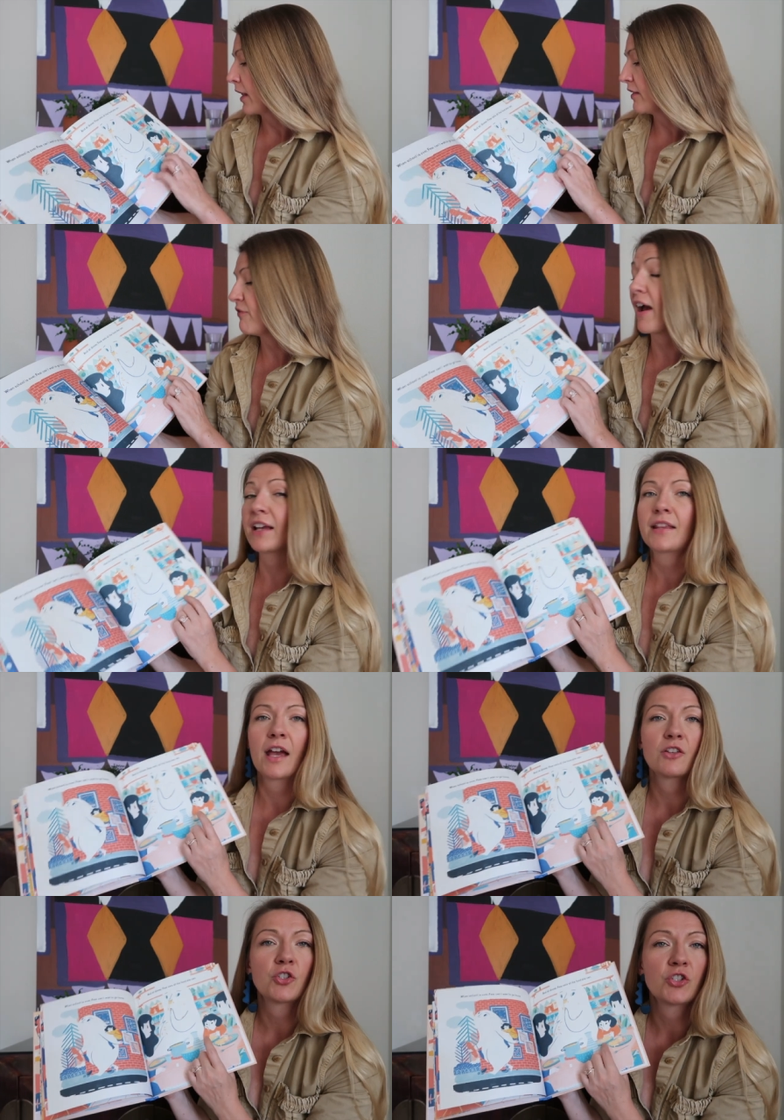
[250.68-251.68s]
The fact
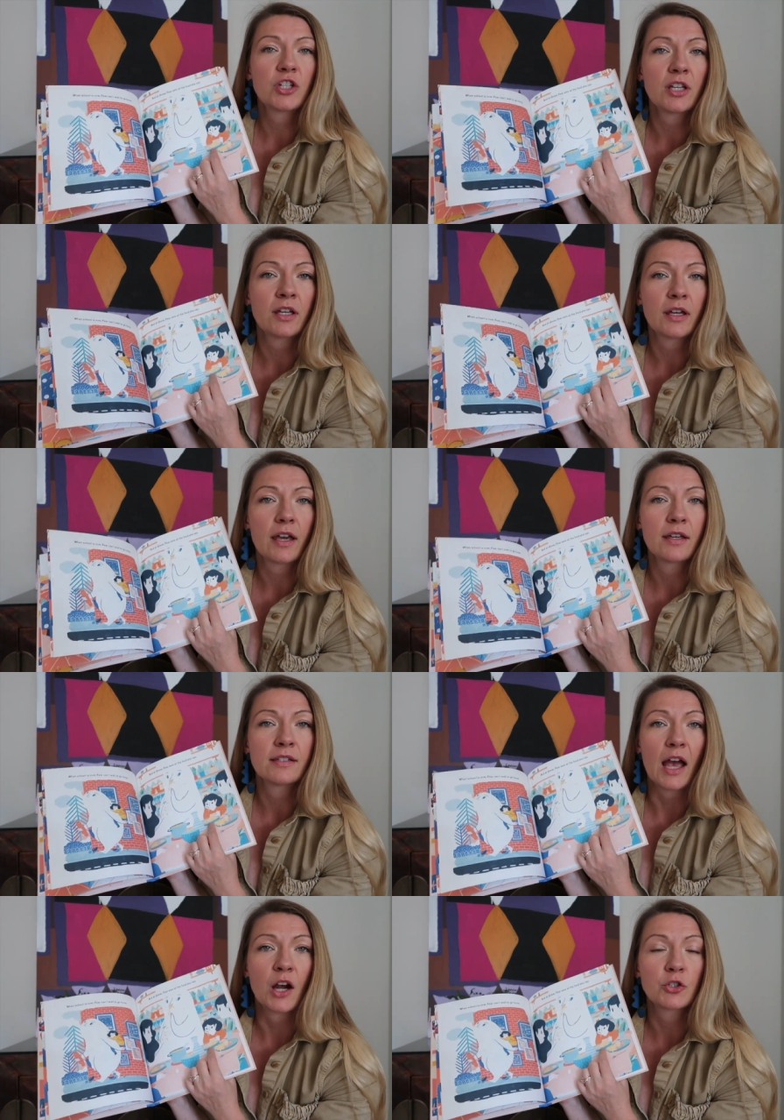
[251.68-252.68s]
that she
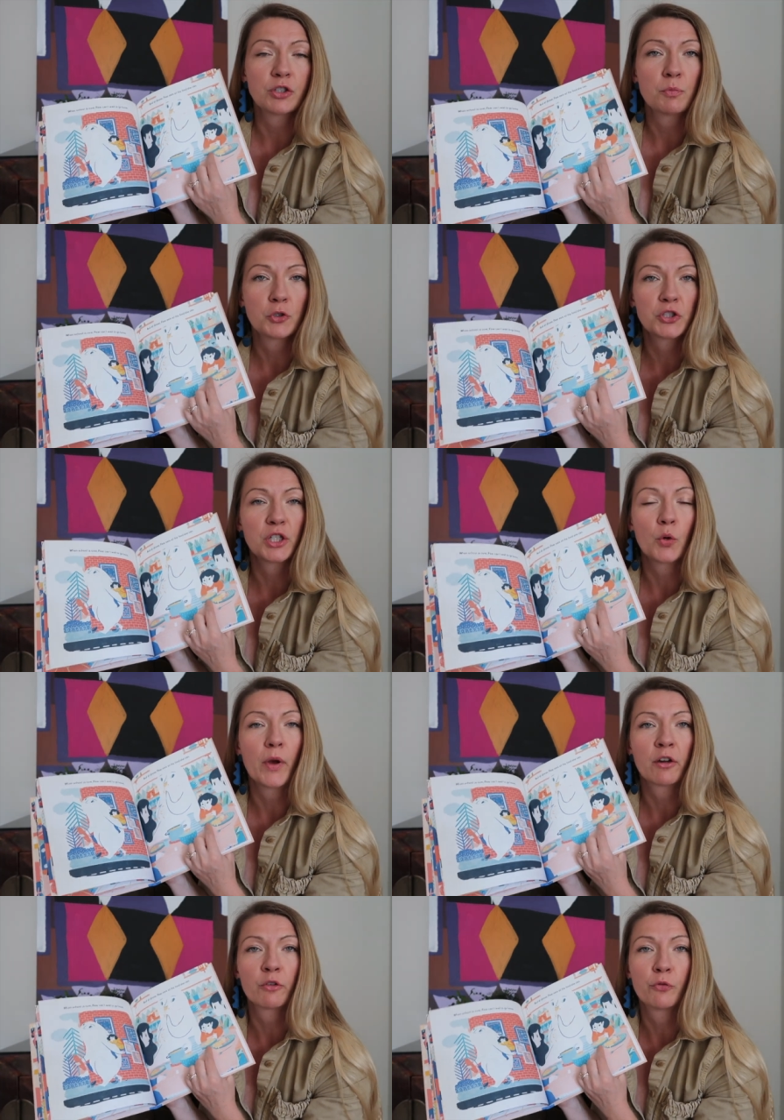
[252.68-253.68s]
is actually pushing
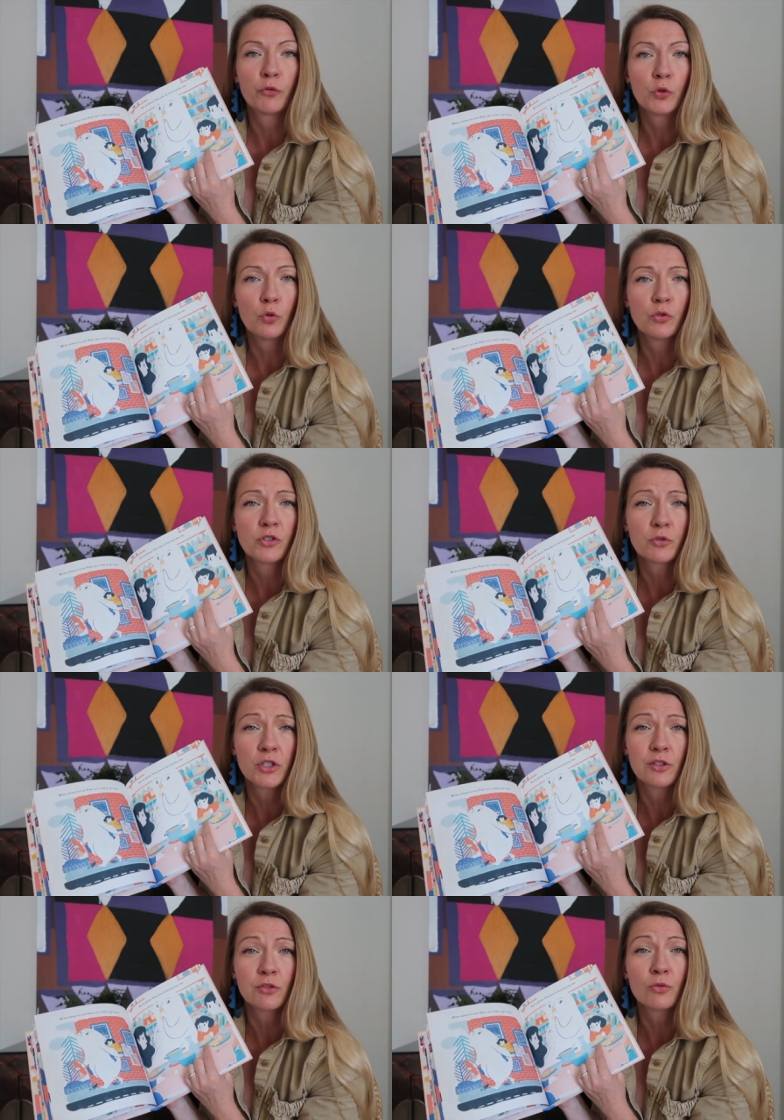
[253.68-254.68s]
away her food, so
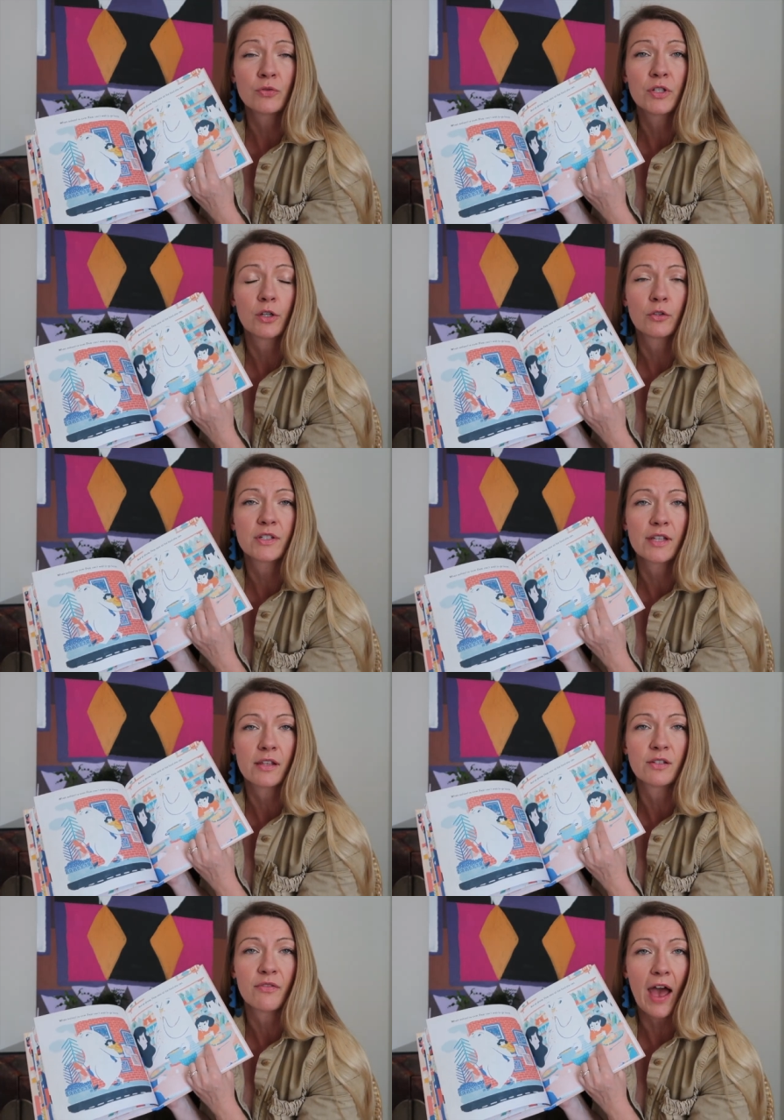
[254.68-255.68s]
she's losing her
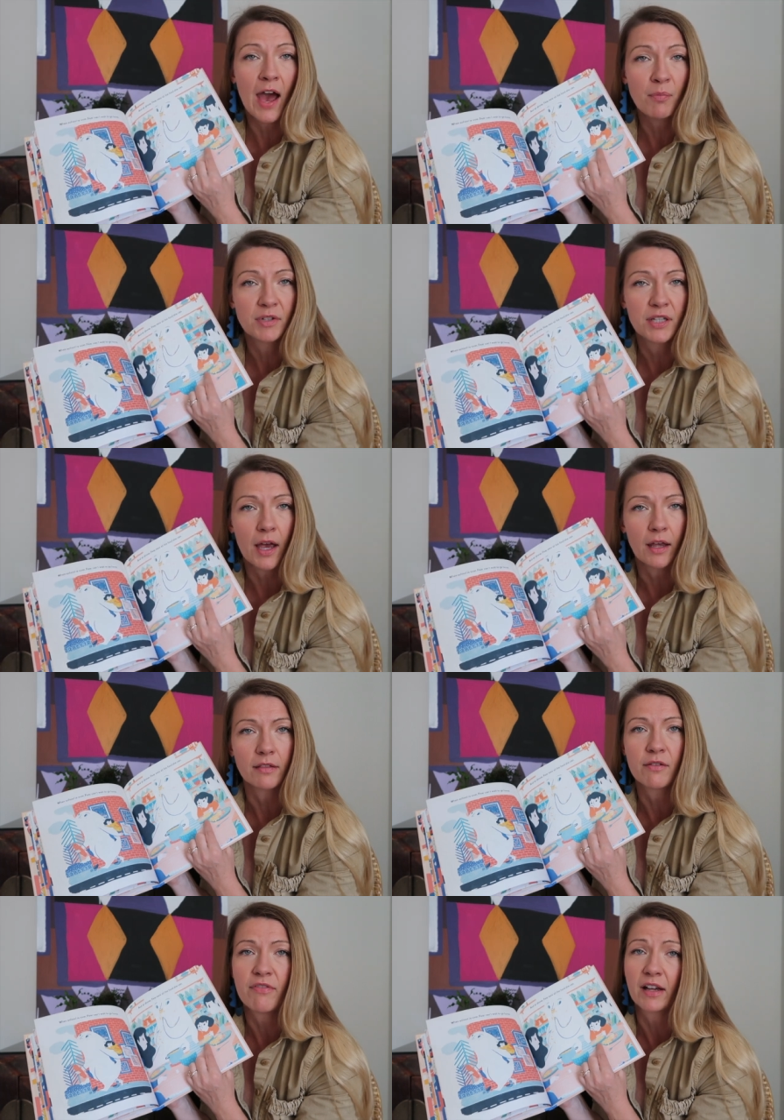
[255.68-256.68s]
sense of
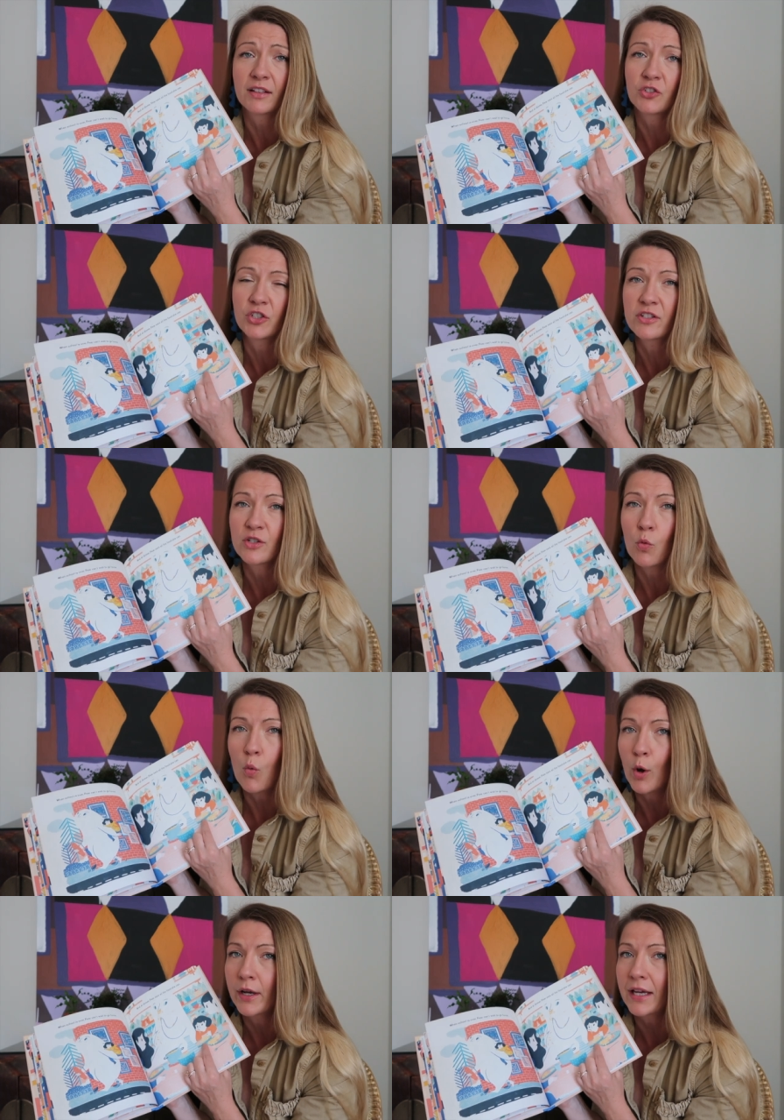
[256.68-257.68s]
appetite. The fact that she doesn't
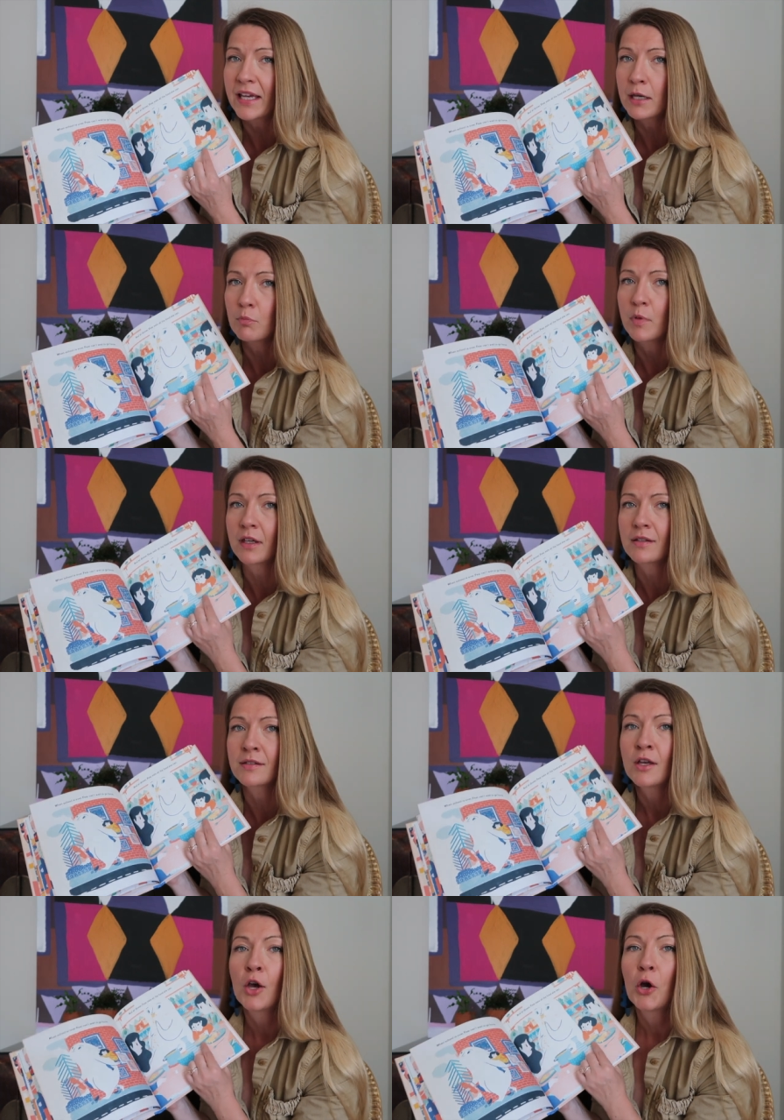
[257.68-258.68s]
want to eat
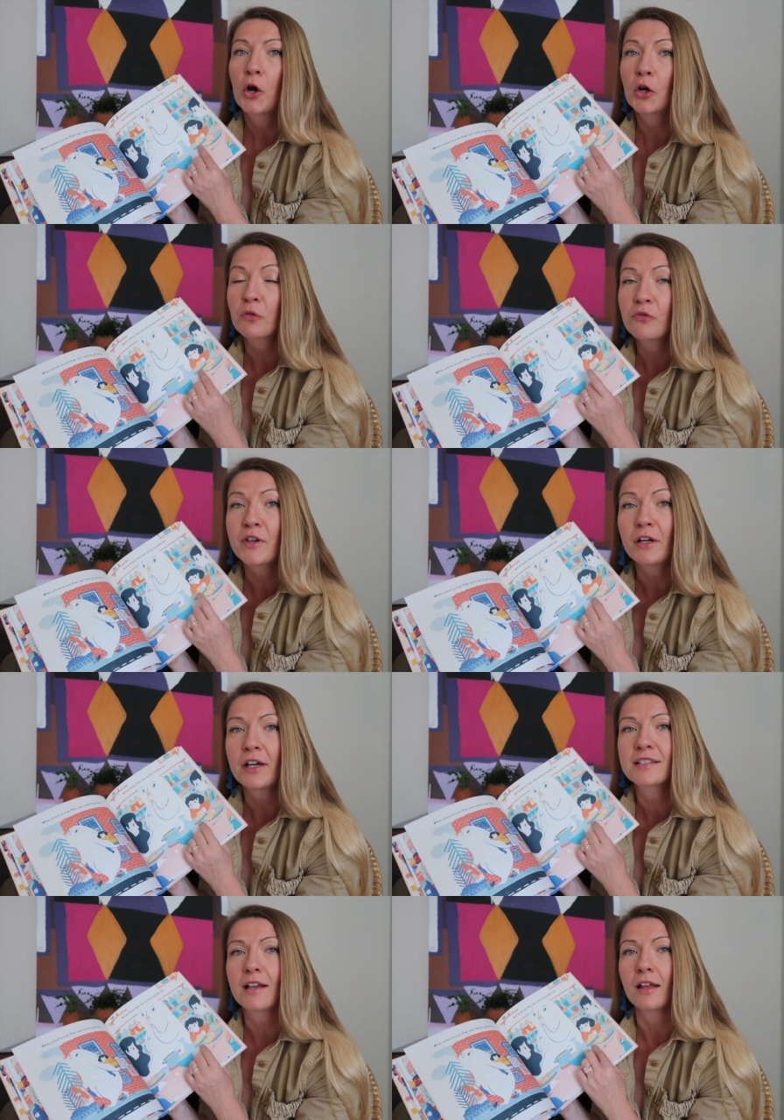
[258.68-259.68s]
because her fear
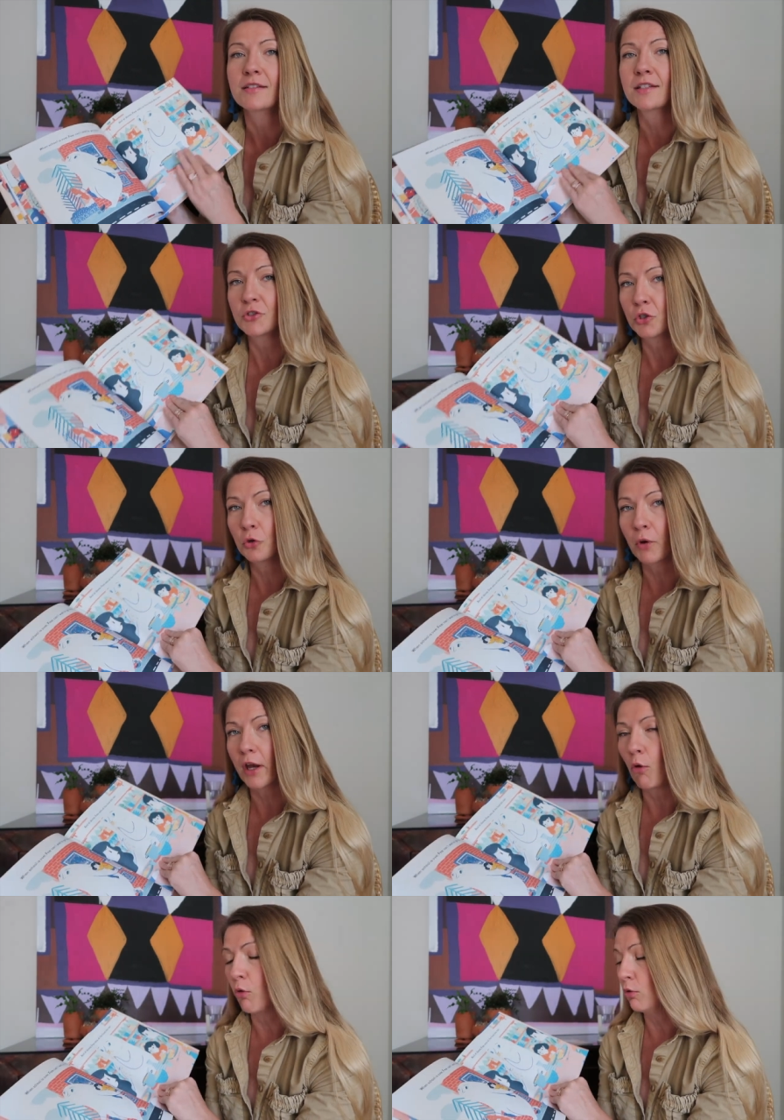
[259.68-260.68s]
has gotten such a
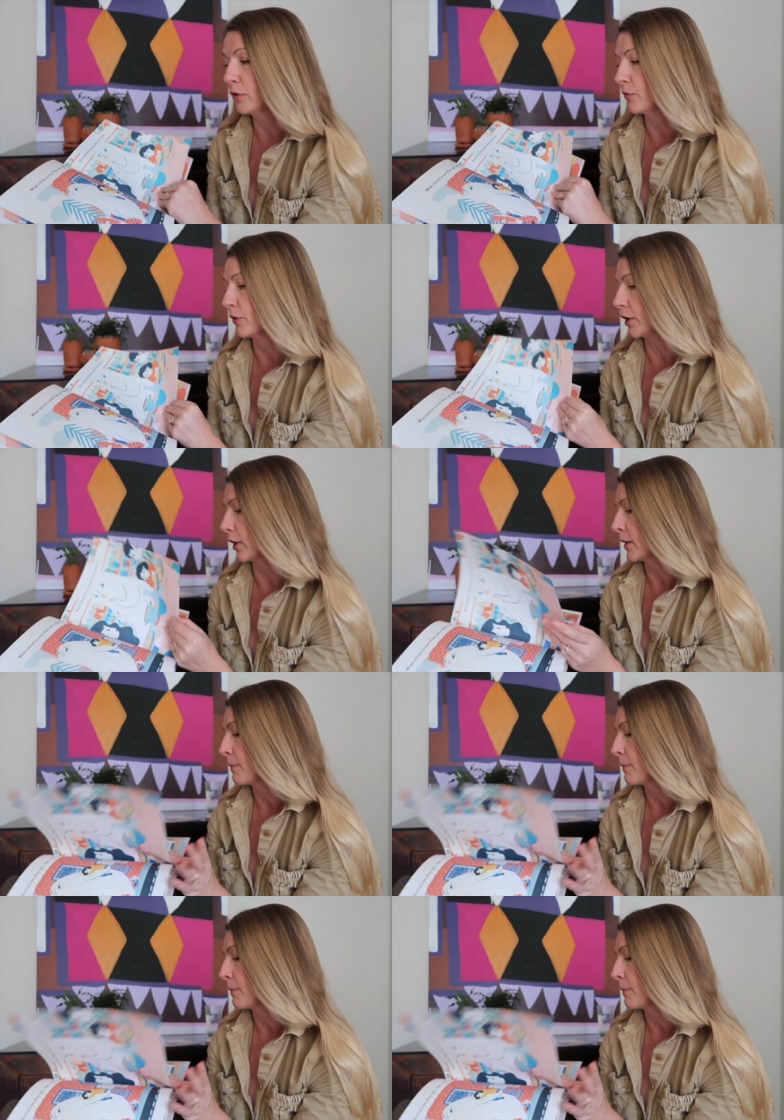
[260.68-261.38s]
great hold of her.